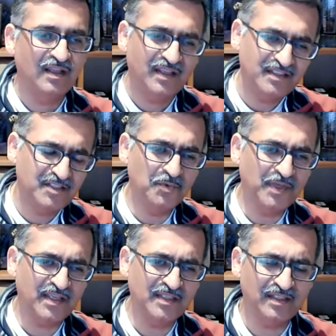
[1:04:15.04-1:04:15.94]
In the
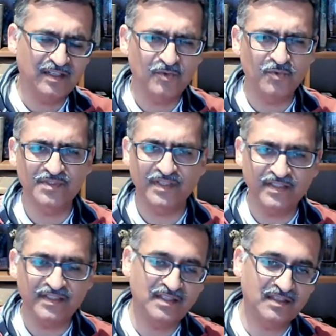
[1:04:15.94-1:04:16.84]
UK, there are no
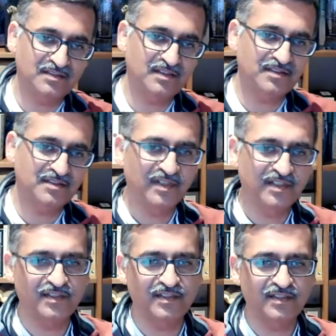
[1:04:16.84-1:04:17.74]
studies as such,
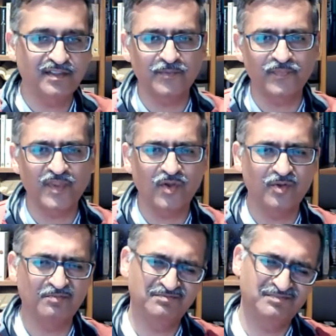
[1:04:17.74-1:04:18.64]
but
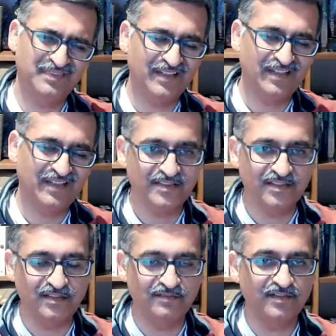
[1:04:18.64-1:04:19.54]
it's
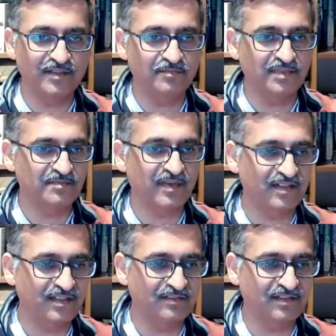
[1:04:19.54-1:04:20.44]
a different
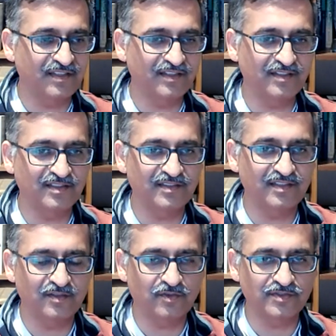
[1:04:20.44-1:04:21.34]
perspective. I think
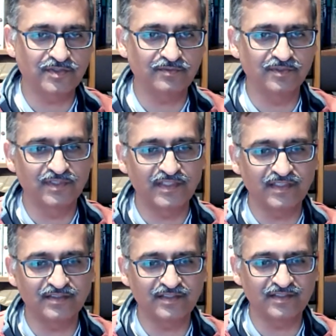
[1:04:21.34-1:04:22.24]
there are lots of good
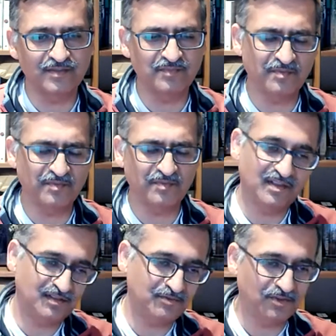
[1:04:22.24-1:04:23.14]
things. There some people
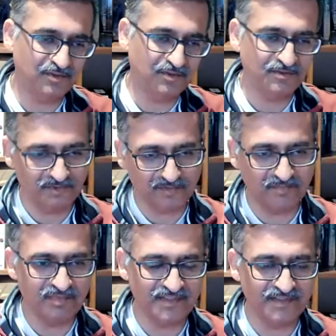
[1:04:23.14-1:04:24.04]
are not
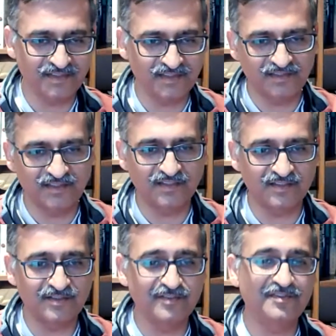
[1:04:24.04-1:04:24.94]
so pleasant. There are
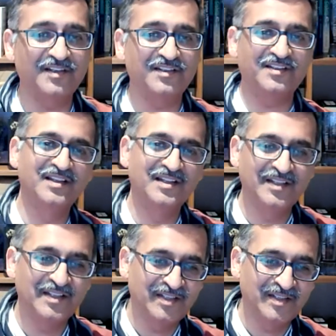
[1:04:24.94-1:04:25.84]
different.
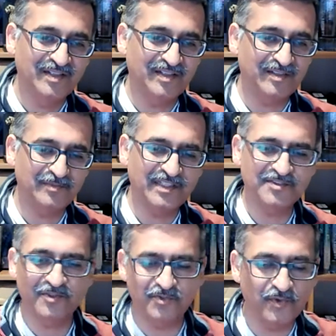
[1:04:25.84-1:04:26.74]

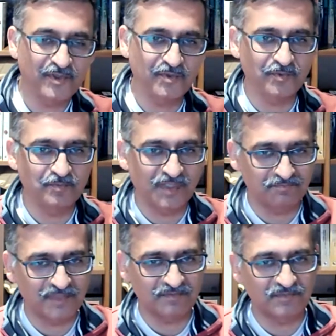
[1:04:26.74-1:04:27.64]
Let's not go into
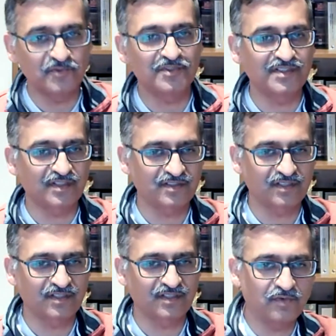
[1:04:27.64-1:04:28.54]
a huge
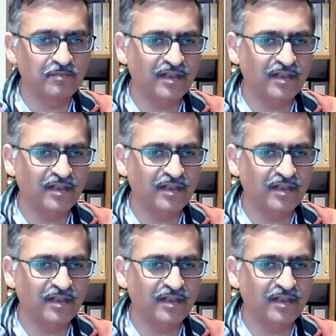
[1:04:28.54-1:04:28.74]
discussion about it.